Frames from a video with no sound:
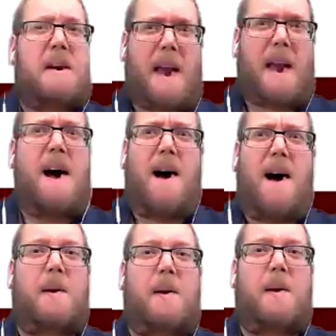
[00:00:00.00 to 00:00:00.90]
It was a
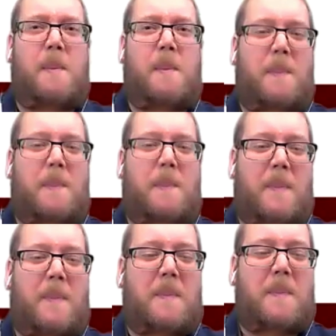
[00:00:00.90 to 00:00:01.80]
high quality
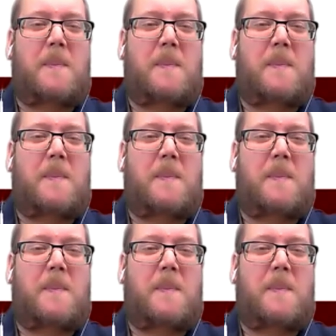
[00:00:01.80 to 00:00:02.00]
show,